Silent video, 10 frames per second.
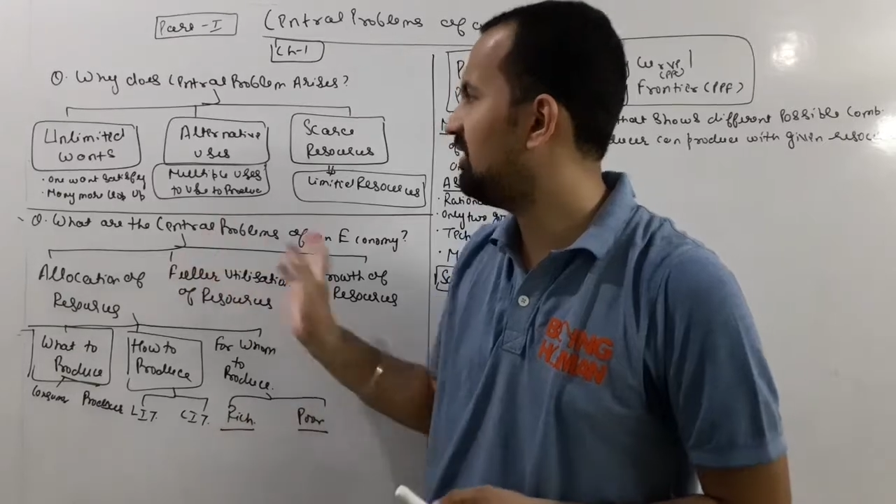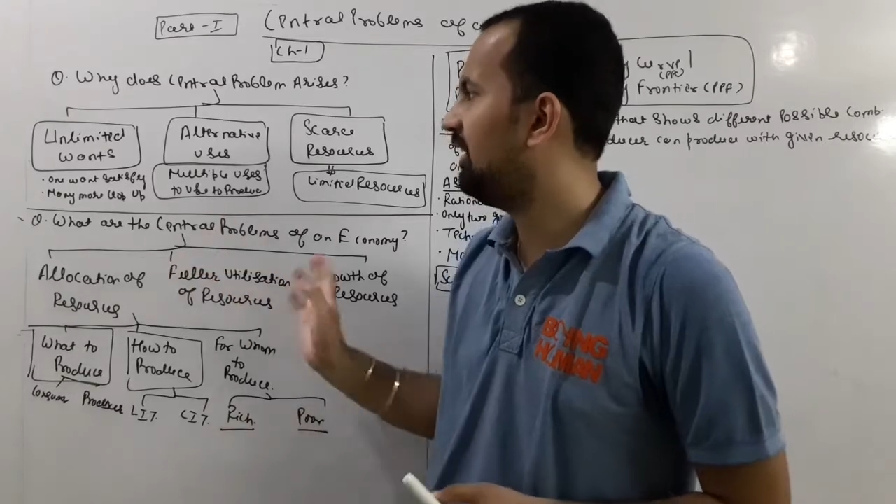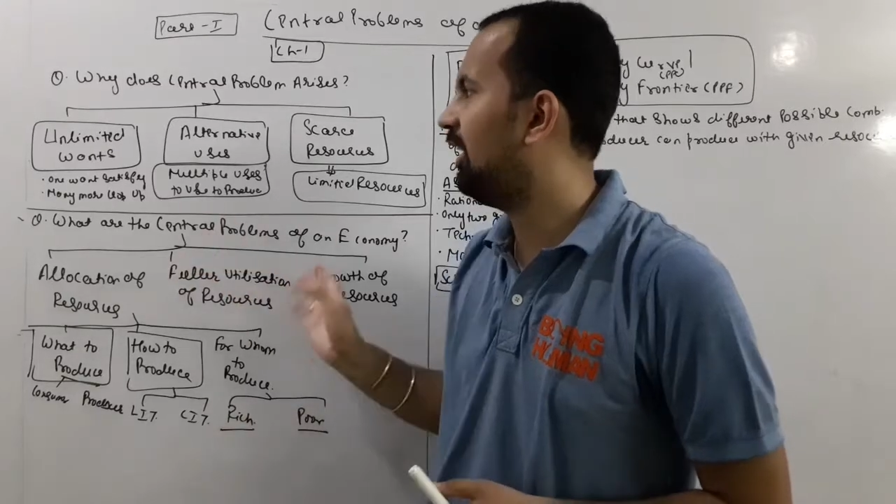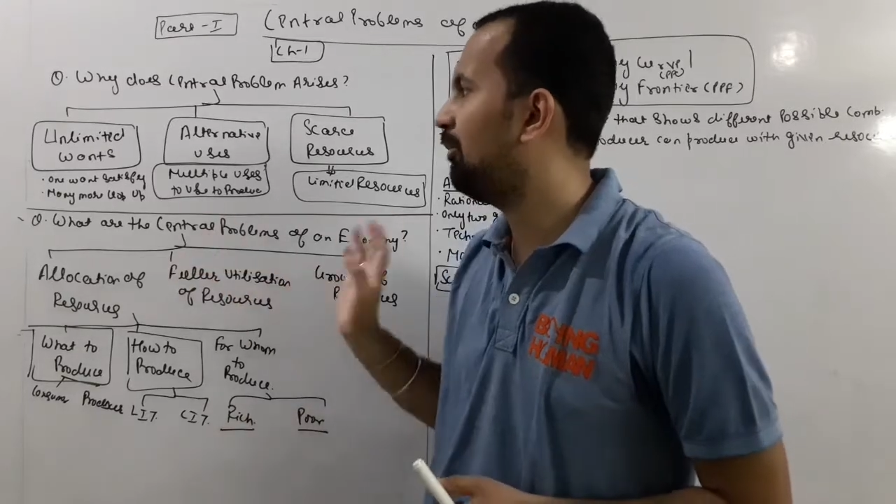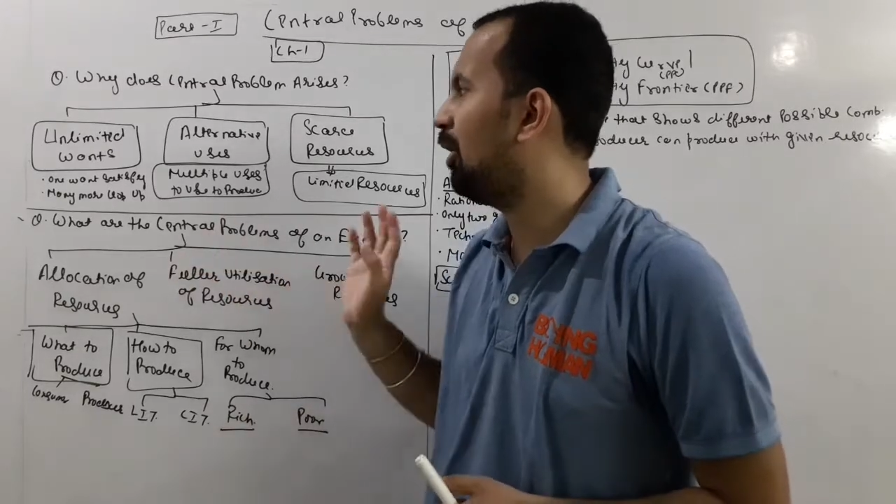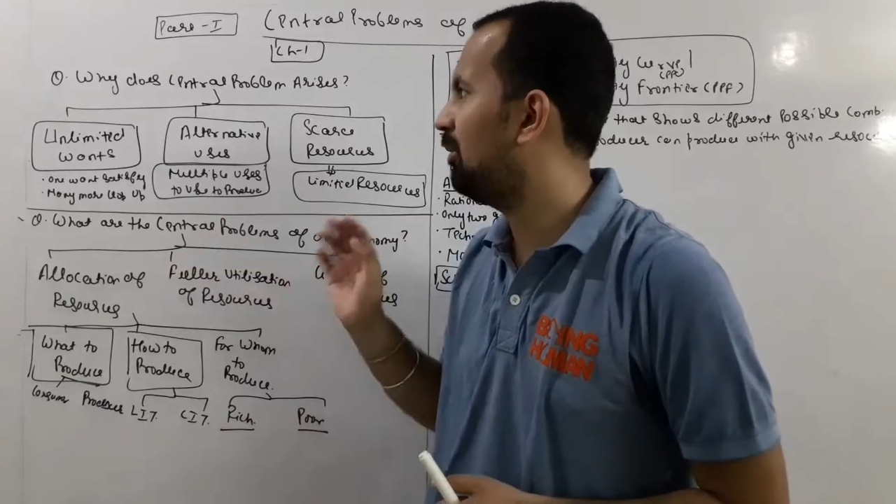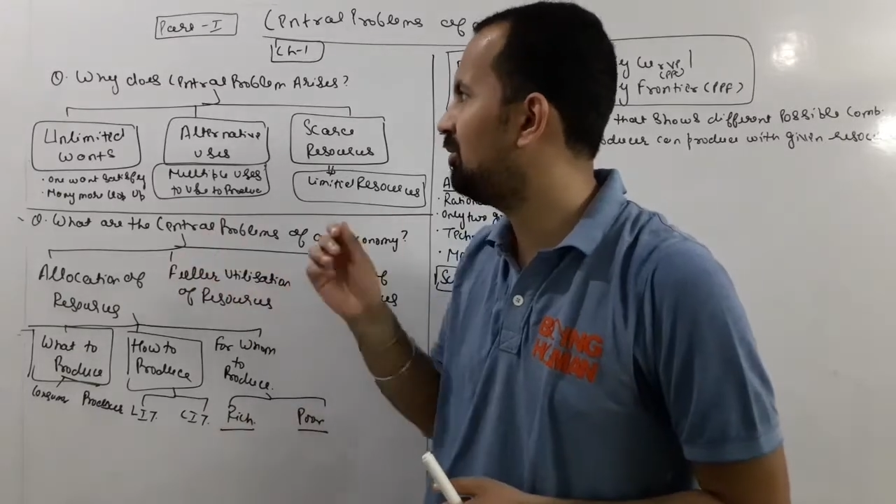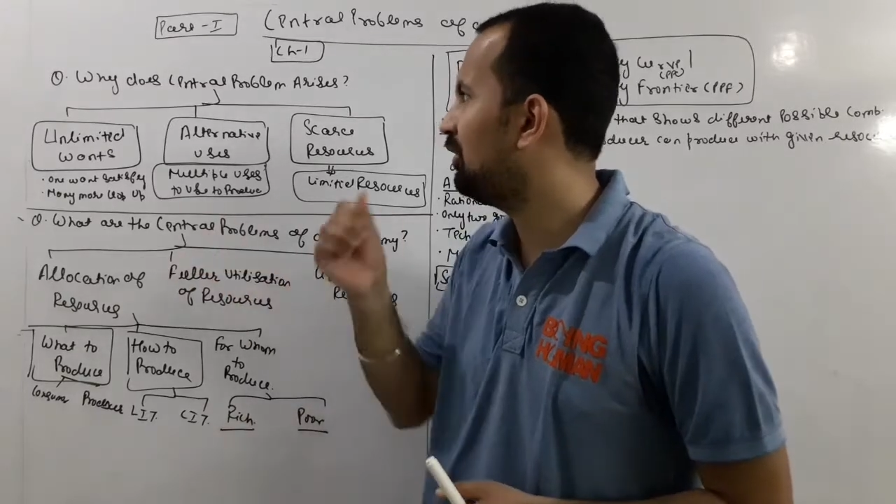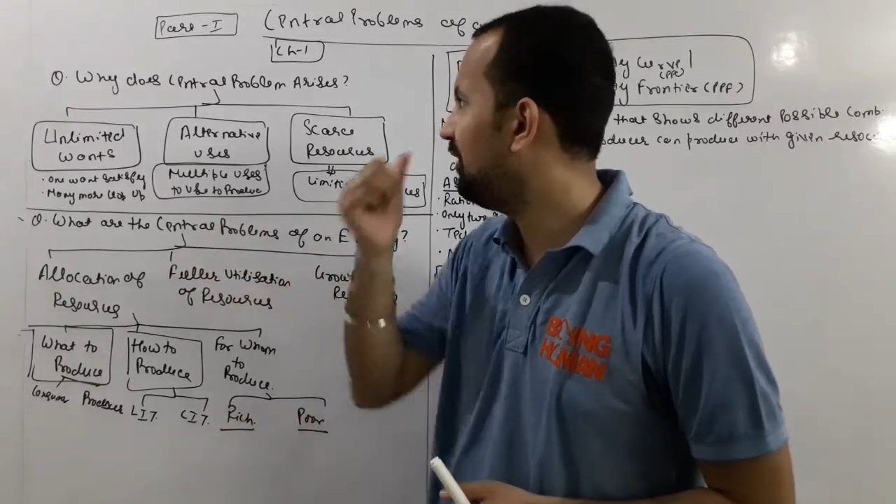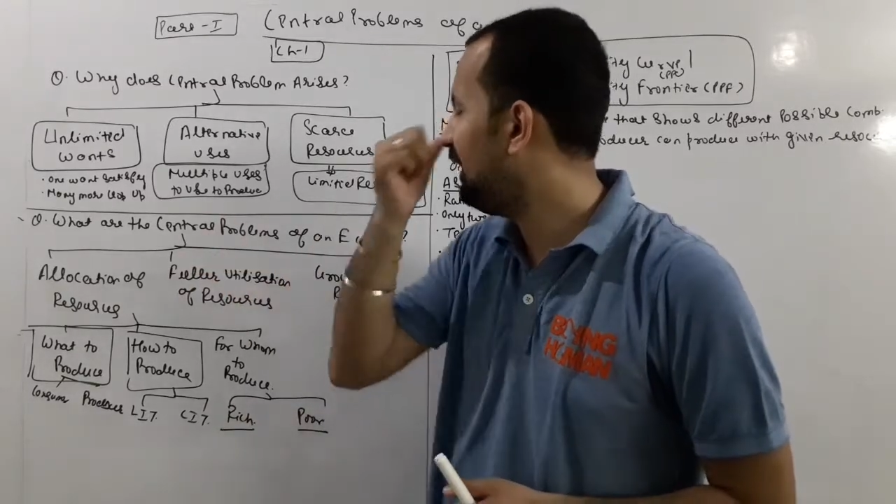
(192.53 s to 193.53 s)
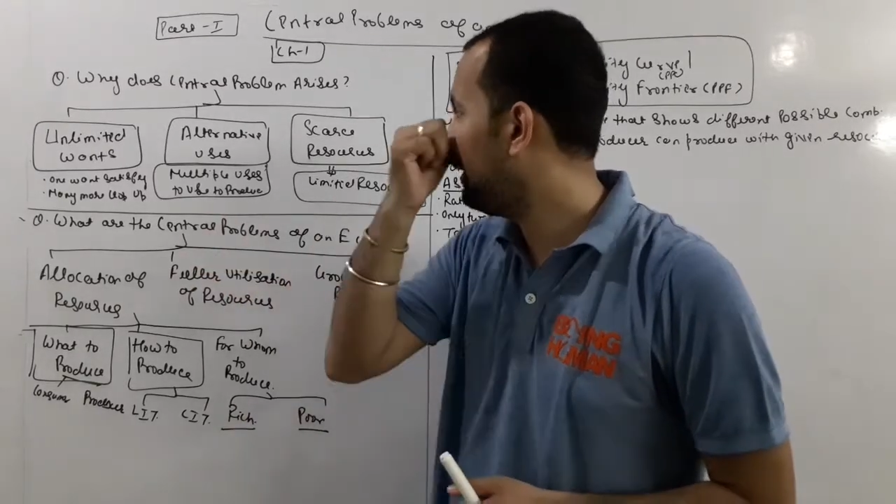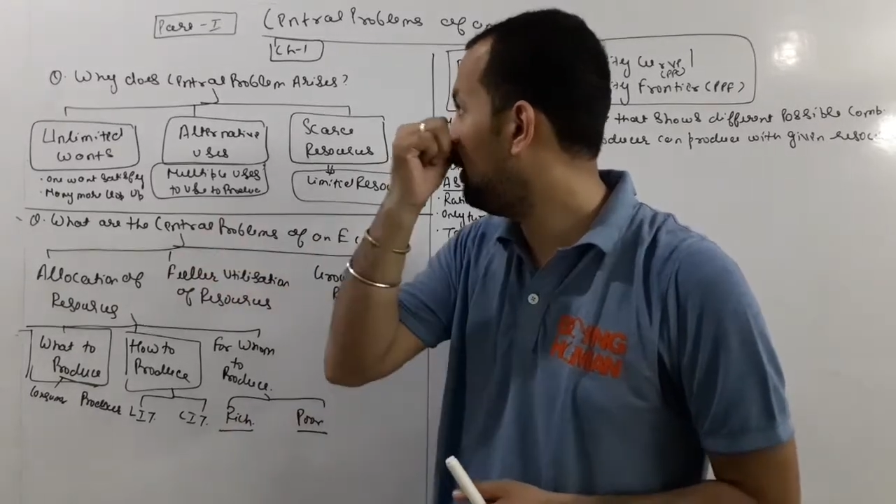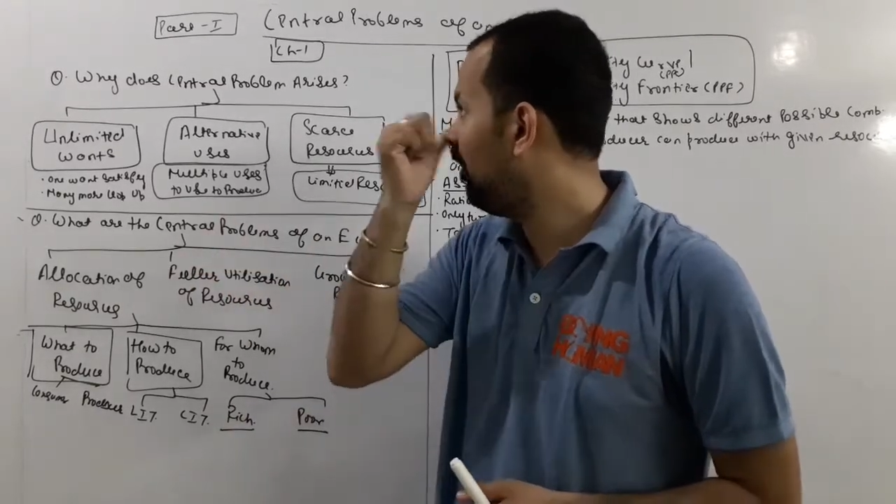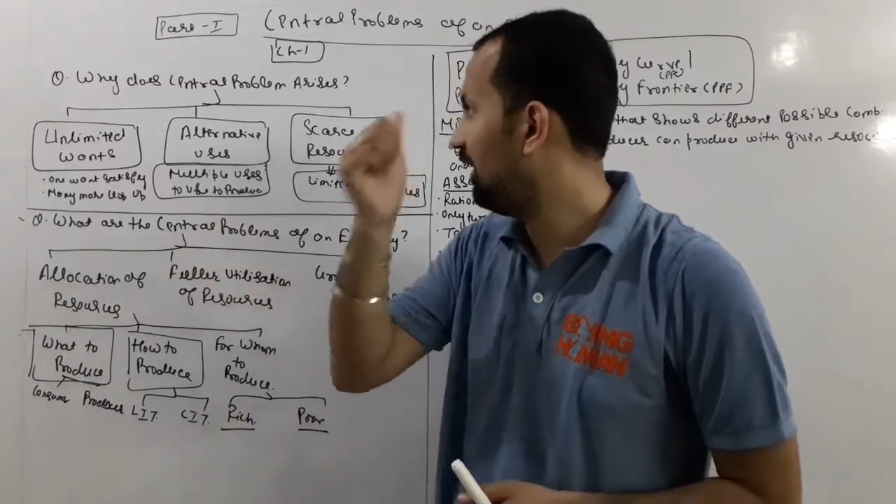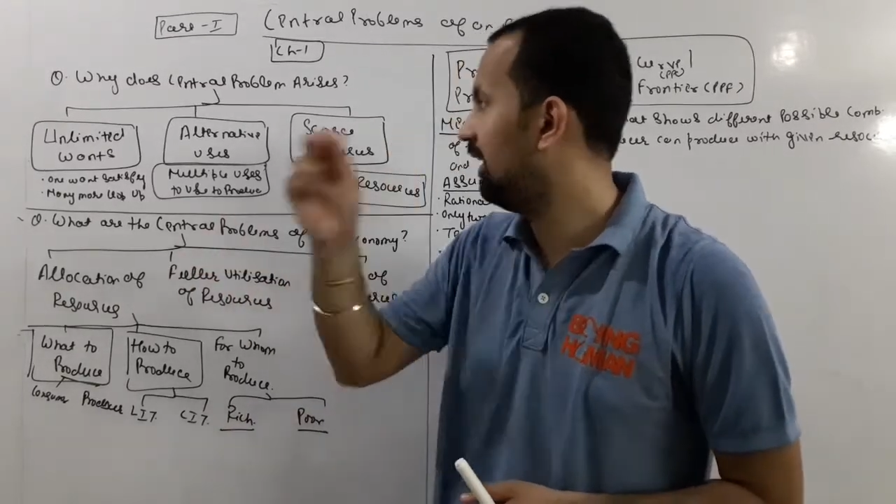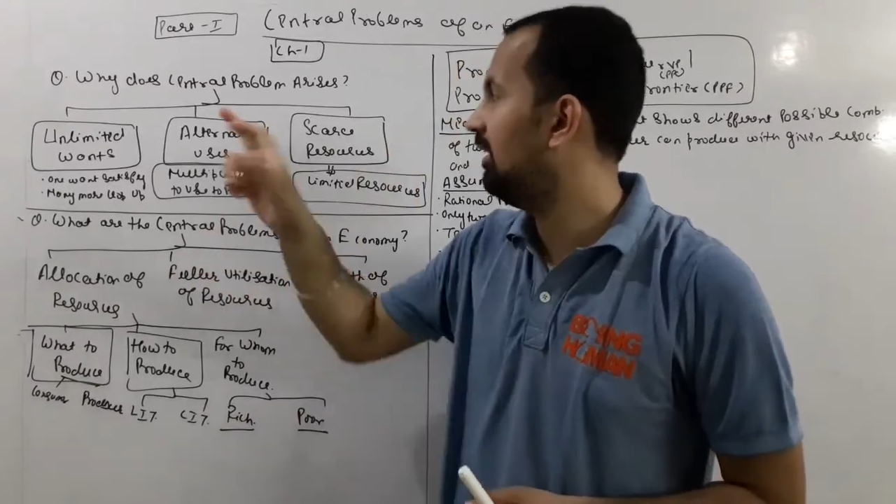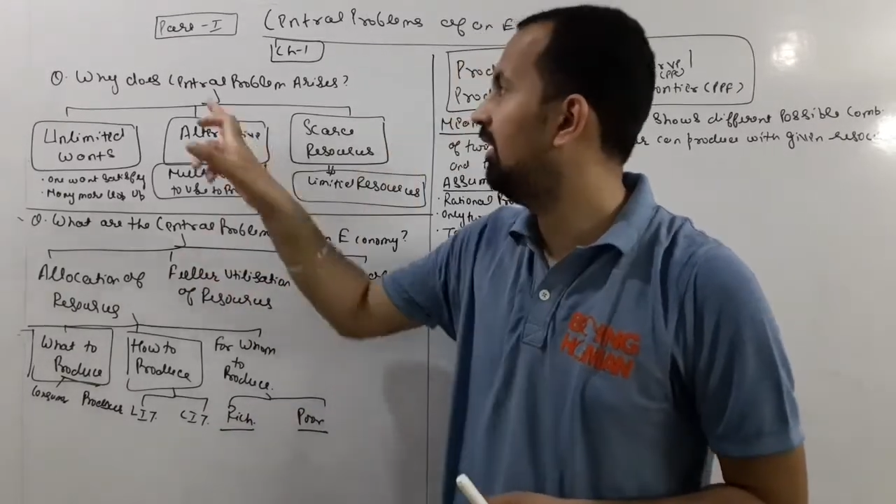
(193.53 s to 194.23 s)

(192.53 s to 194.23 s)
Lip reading: central problems of an economy?